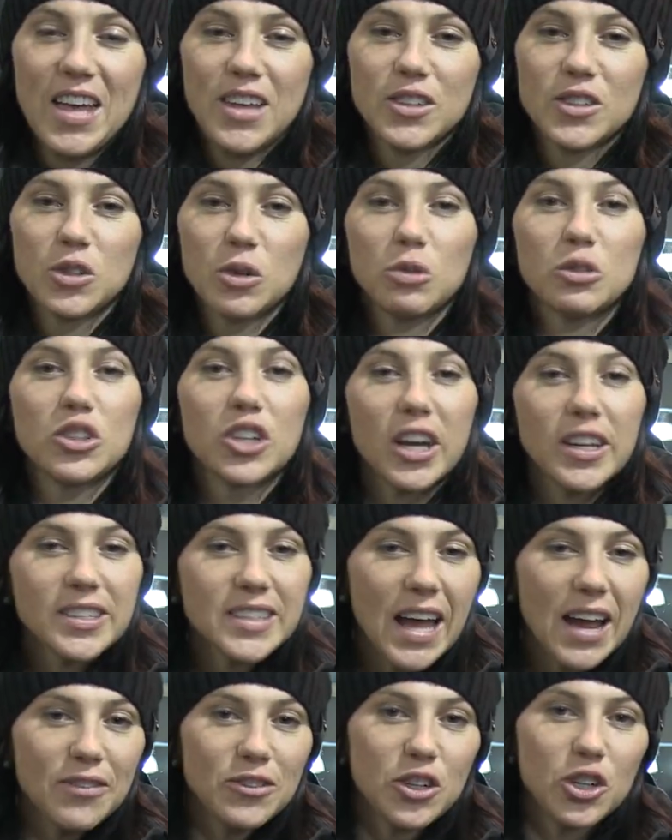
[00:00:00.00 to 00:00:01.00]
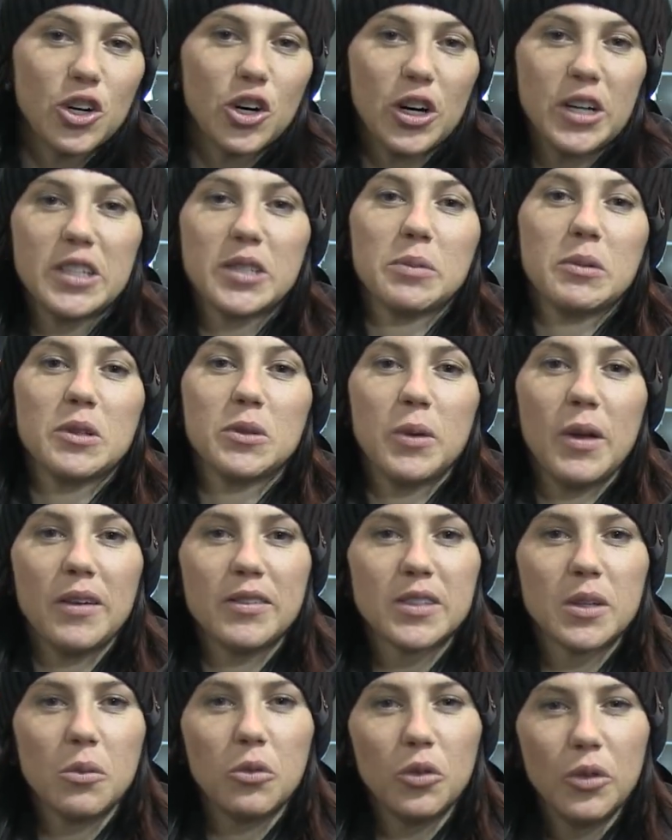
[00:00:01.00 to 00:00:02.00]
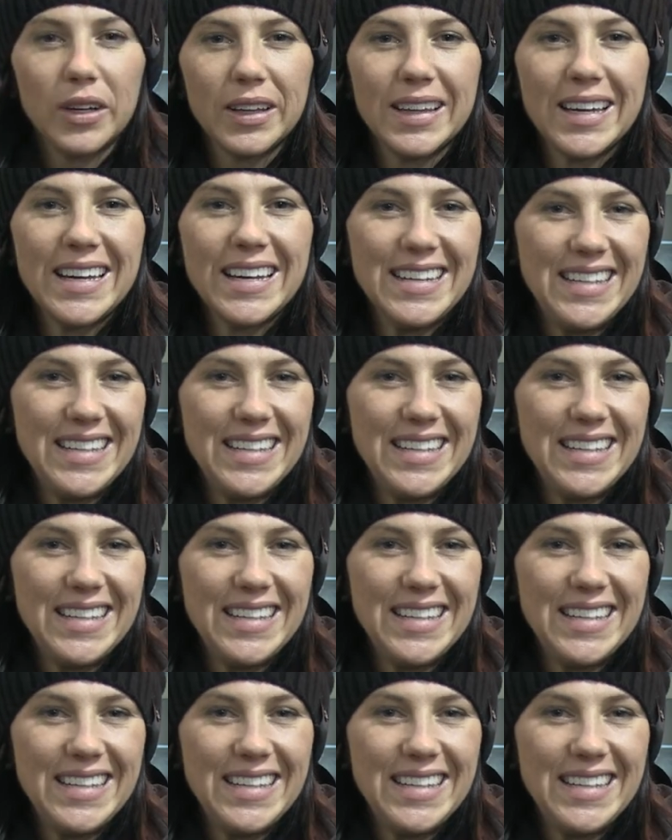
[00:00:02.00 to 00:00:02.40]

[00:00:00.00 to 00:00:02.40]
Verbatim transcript: So just after Christmas, we have some really